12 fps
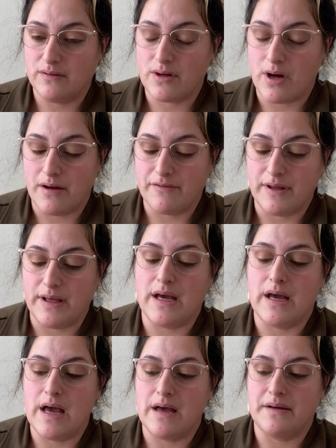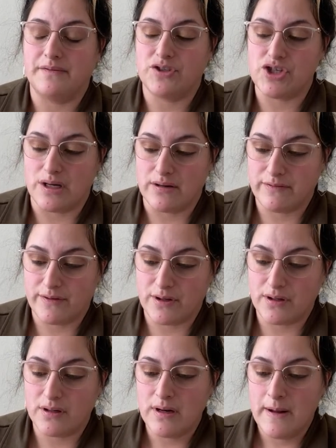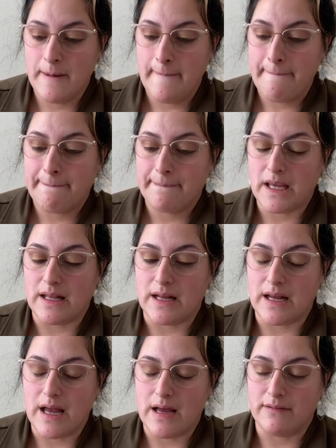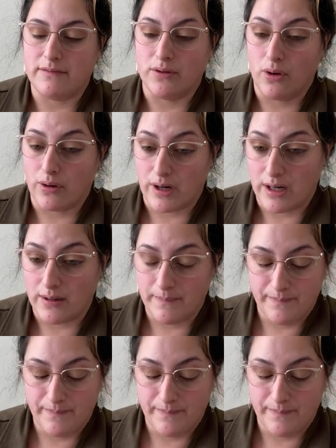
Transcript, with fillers: Coffee, I have Jennifer, and I have Laura.